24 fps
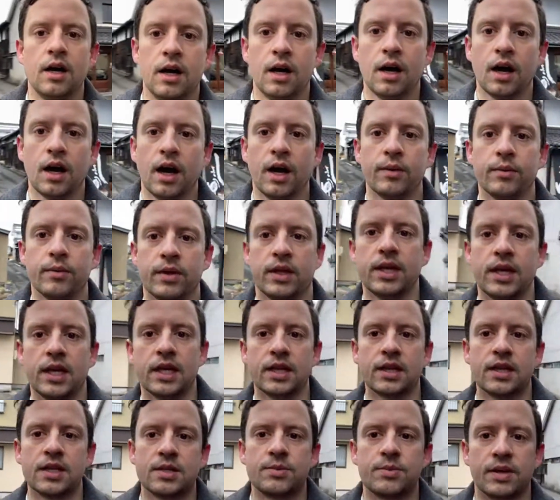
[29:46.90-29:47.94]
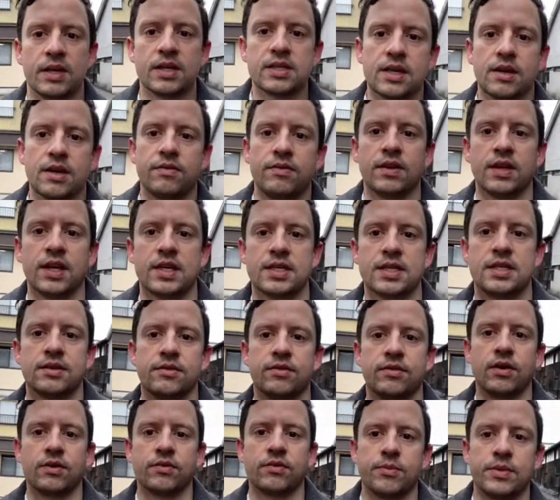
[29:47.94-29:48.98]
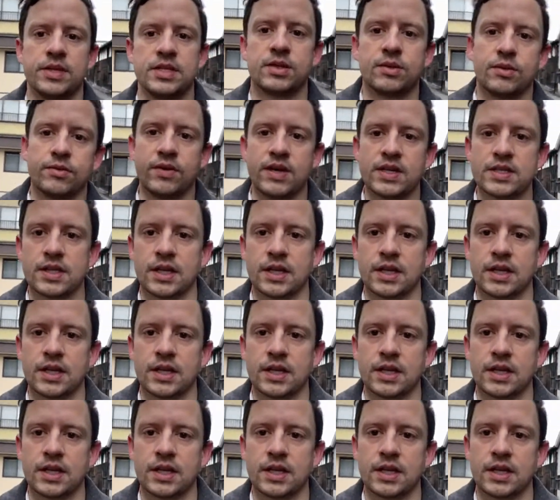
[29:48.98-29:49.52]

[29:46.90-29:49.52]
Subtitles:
I really get this because I feel like it's difficult for me to invest in